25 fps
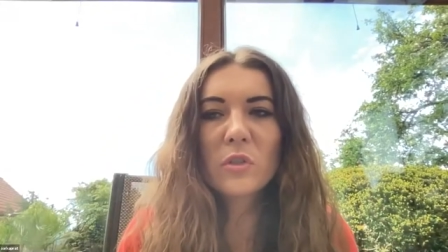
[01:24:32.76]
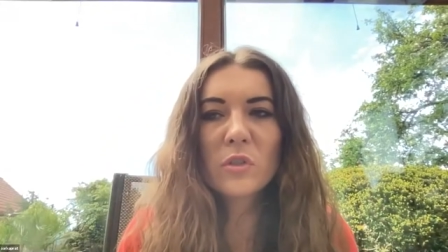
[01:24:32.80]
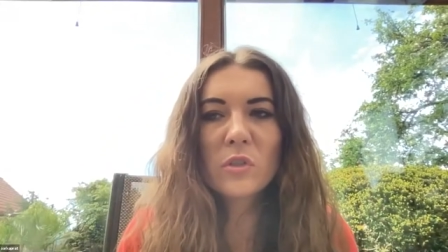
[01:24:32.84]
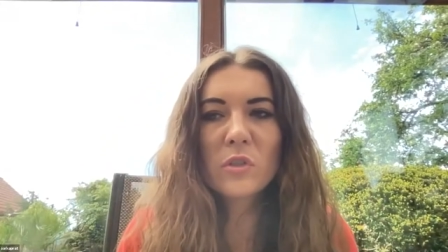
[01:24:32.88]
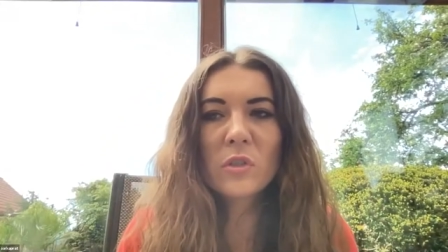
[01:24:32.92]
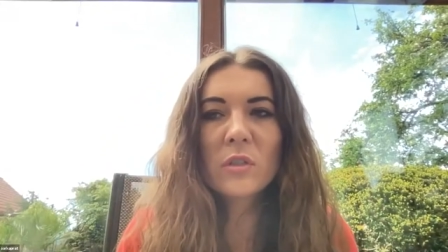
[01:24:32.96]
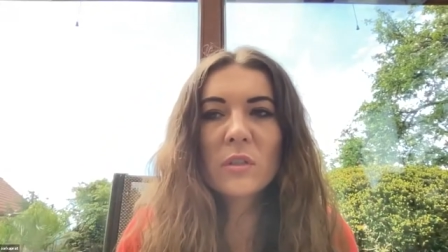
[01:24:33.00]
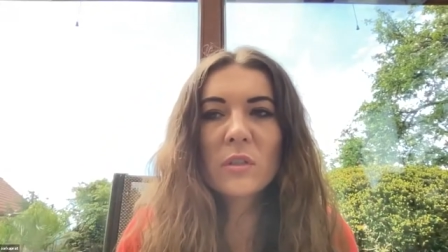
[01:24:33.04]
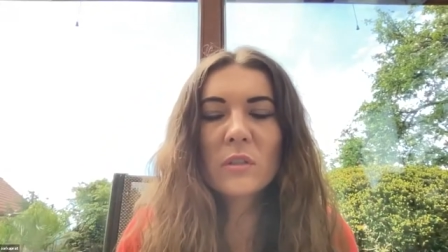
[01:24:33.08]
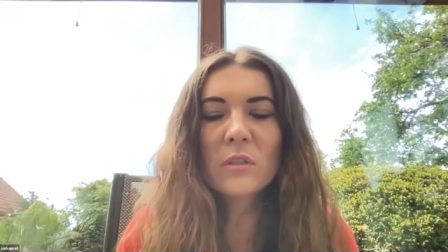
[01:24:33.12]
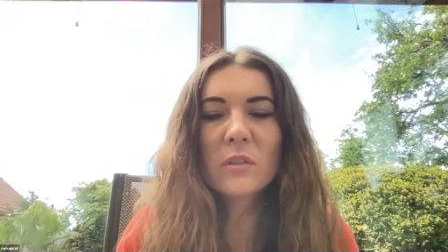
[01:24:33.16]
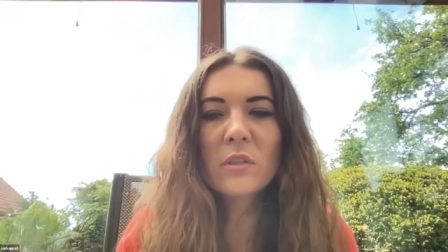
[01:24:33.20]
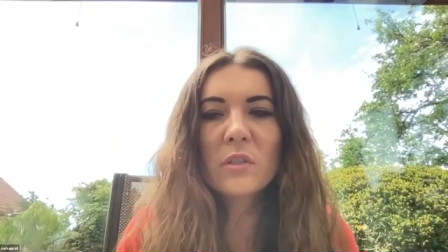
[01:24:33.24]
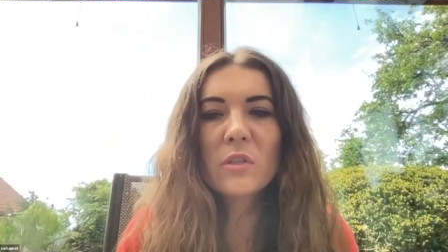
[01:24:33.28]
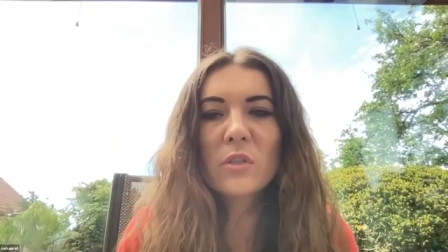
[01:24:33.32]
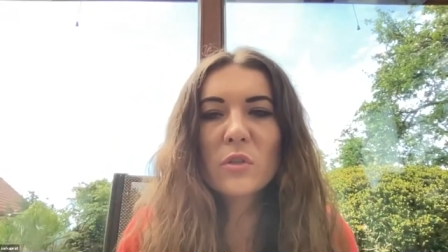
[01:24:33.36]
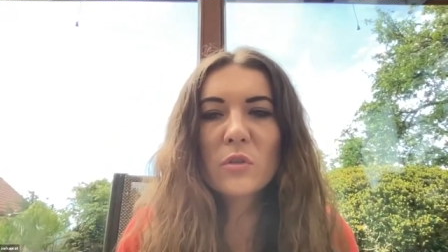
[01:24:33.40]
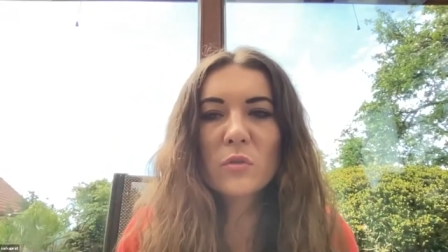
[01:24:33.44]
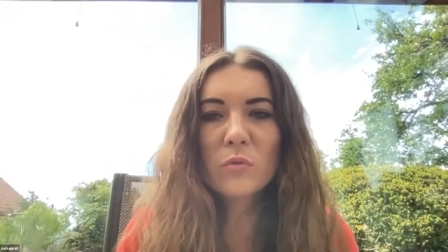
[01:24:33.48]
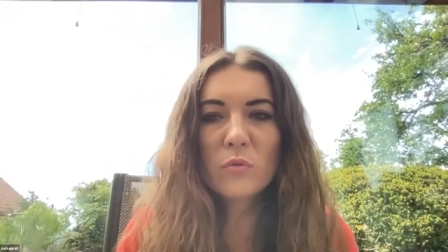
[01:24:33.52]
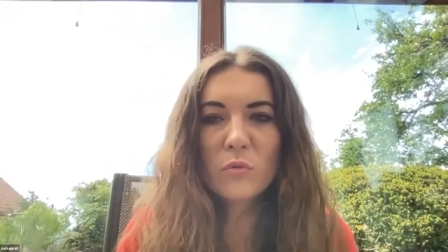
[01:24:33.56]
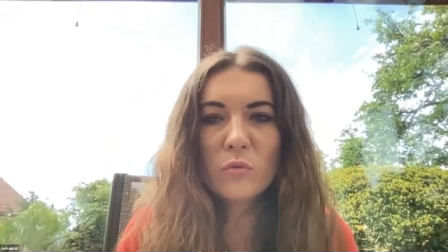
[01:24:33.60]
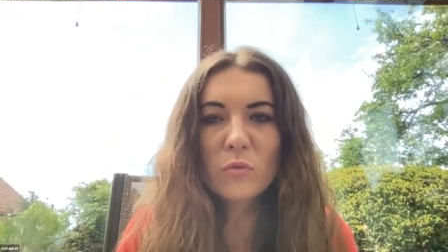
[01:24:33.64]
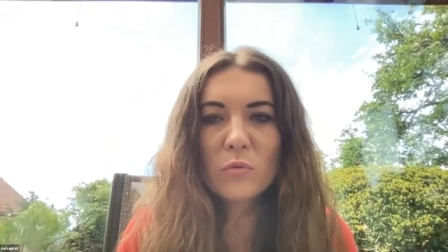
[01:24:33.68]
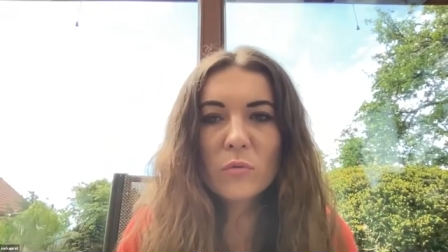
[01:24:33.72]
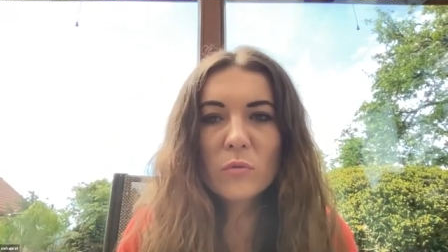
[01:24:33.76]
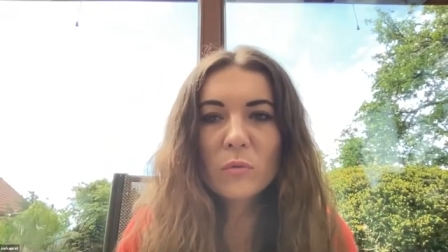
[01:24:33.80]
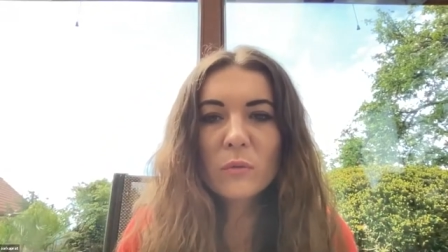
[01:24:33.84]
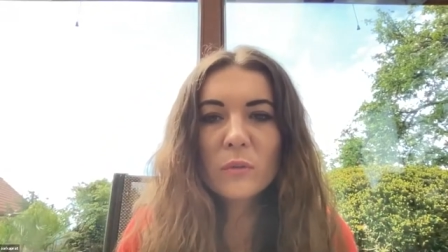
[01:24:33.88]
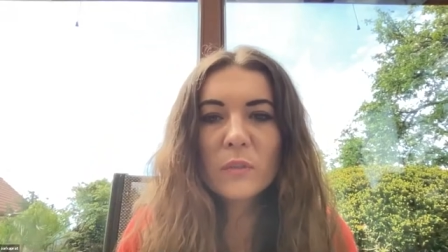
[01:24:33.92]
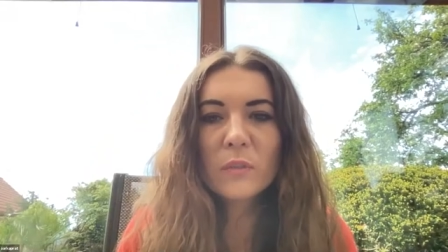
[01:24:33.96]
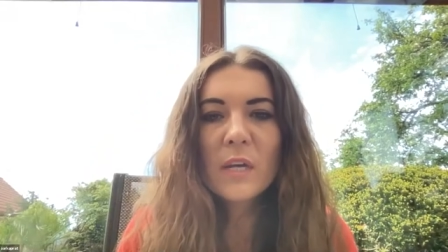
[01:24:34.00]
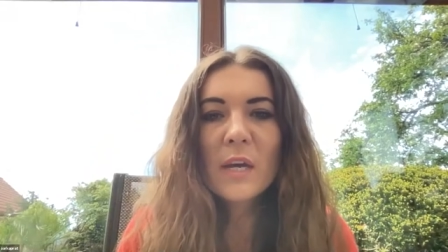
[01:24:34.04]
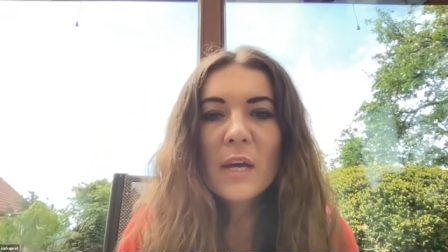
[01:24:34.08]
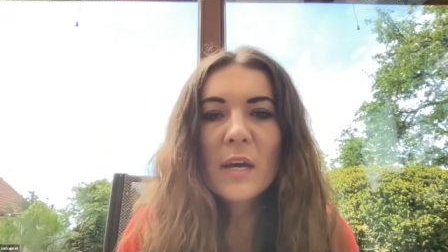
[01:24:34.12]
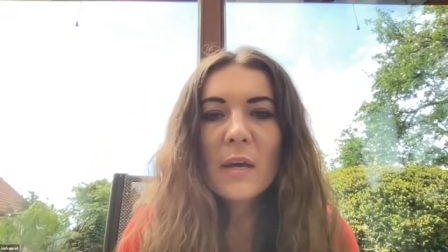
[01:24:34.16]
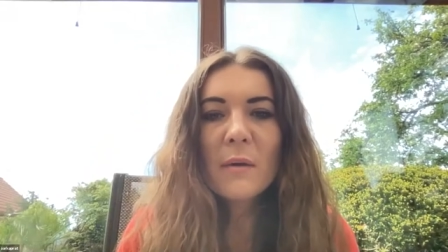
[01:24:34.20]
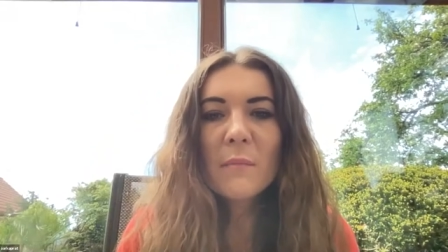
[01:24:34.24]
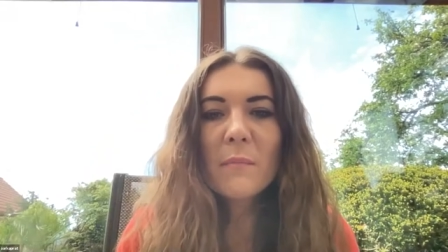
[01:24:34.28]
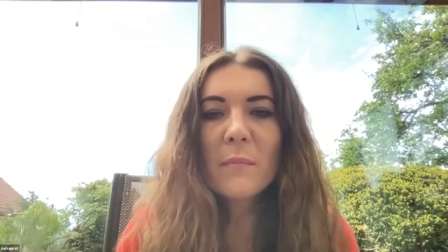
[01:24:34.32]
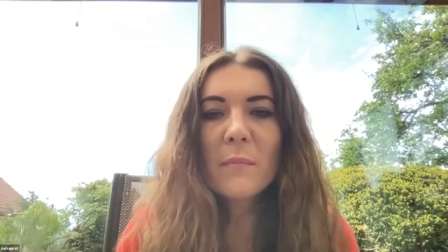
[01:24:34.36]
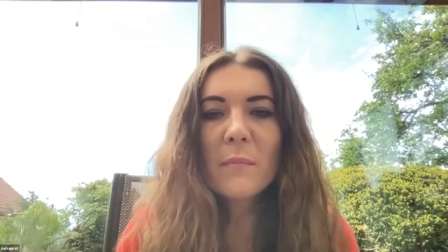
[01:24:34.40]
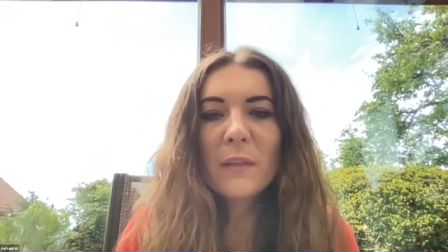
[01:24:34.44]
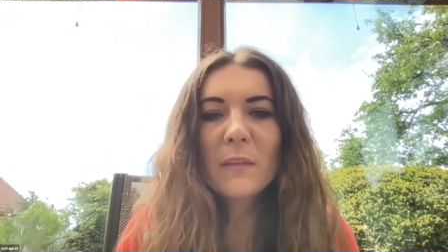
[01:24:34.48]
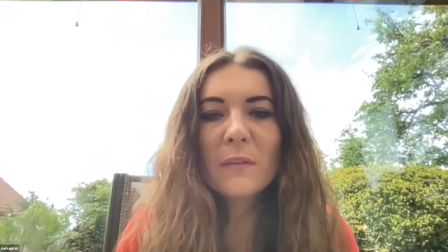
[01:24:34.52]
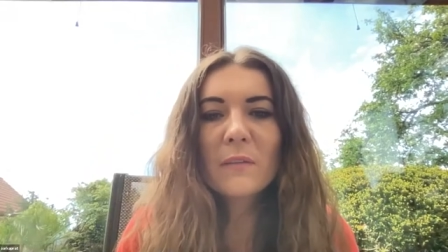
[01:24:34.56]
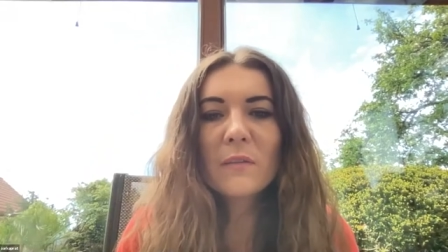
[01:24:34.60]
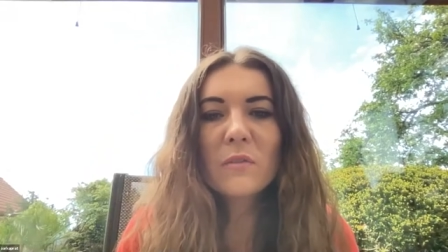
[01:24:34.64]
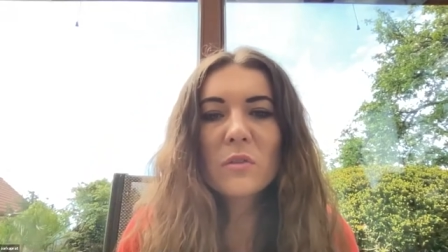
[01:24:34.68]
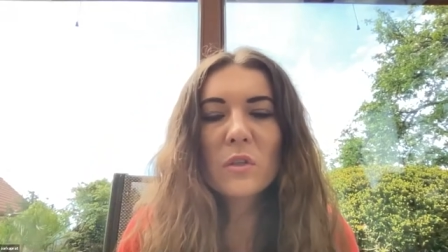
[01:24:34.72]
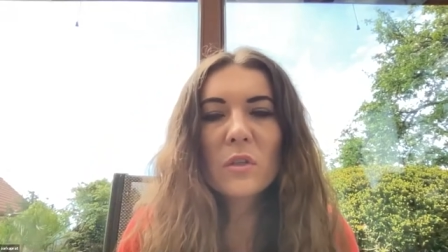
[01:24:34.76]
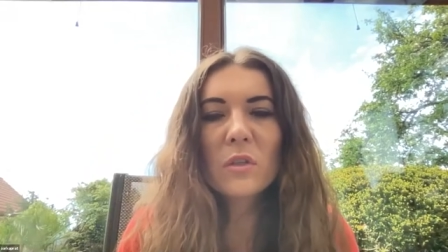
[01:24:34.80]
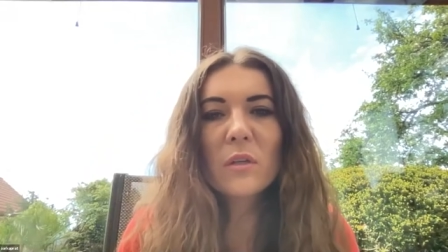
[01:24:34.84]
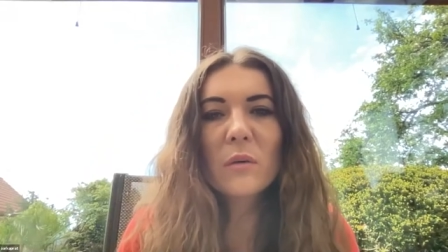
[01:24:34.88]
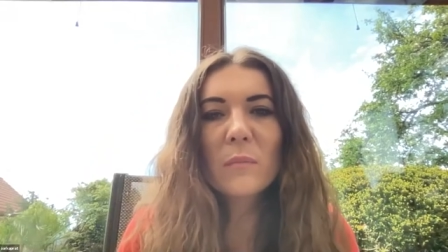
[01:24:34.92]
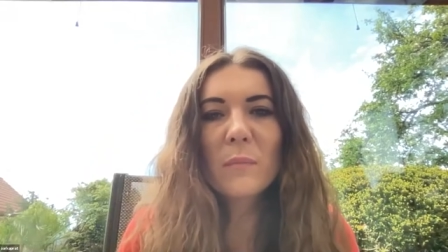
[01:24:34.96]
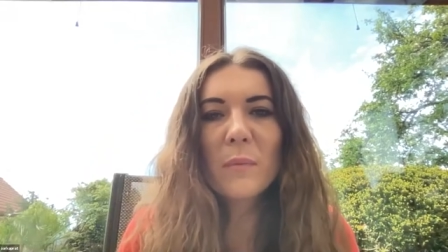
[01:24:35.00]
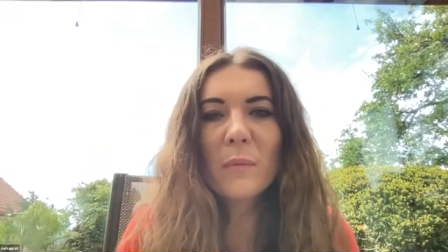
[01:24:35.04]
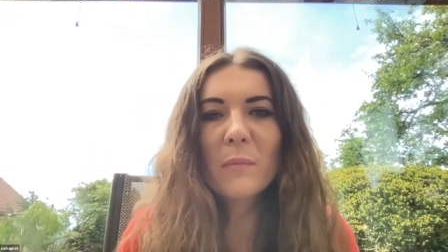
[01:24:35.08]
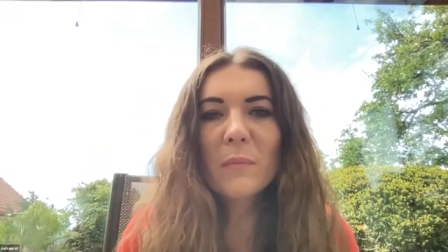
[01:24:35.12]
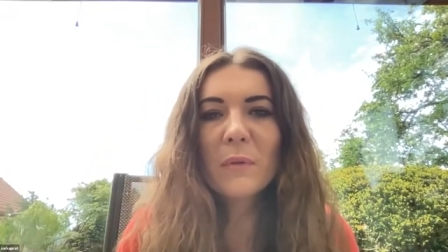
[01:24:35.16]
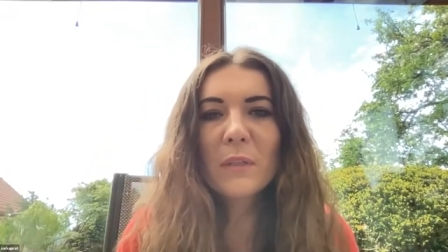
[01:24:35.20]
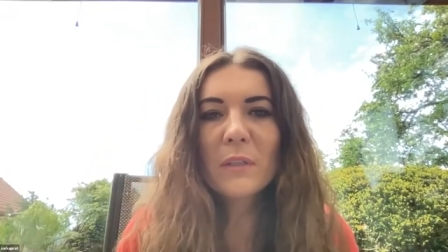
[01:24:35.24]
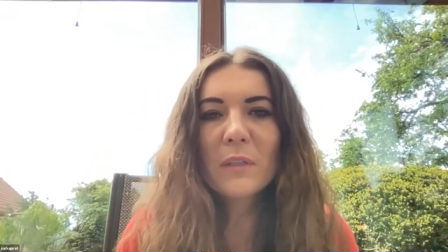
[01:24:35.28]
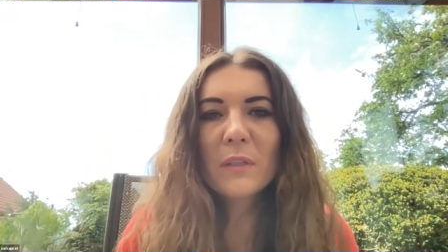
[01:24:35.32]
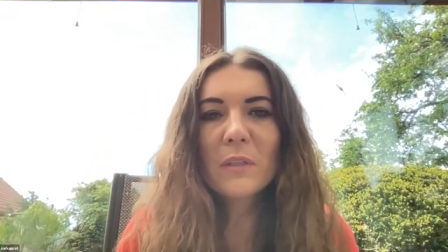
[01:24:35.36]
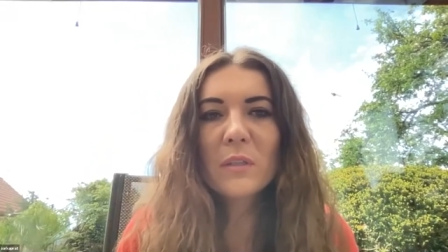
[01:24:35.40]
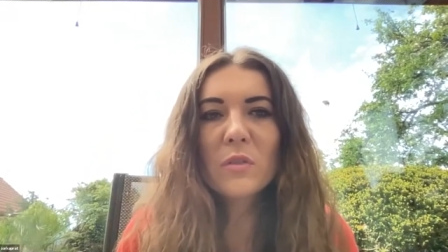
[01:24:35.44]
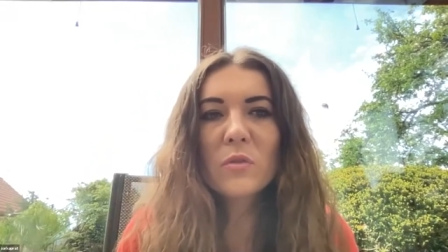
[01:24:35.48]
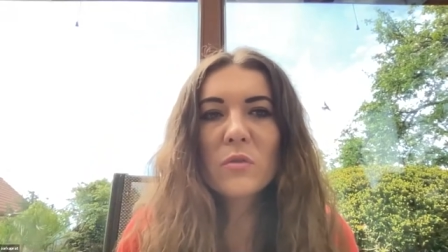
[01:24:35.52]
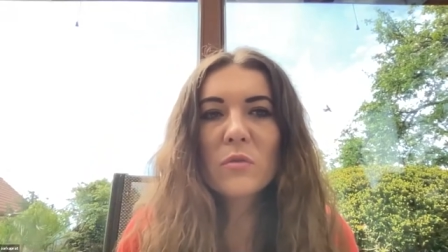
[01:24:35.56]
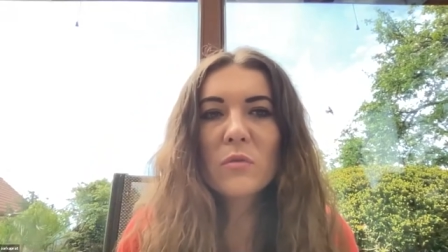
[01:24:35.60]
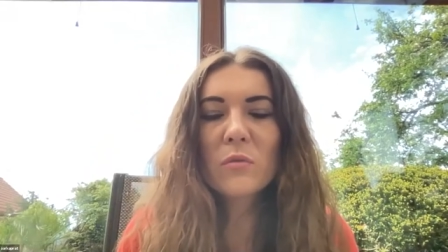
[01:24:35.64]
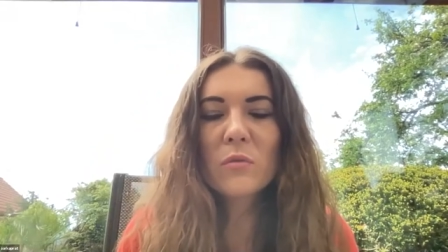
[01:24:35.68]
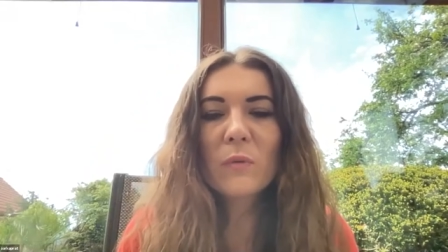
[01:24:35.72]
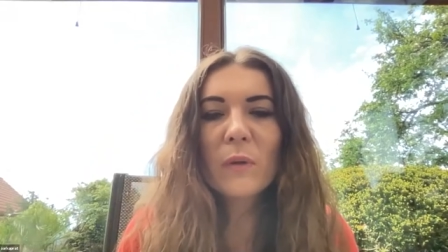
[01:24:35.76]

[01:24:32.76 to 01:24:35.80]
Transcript: digitalization tools but the czech republic did it too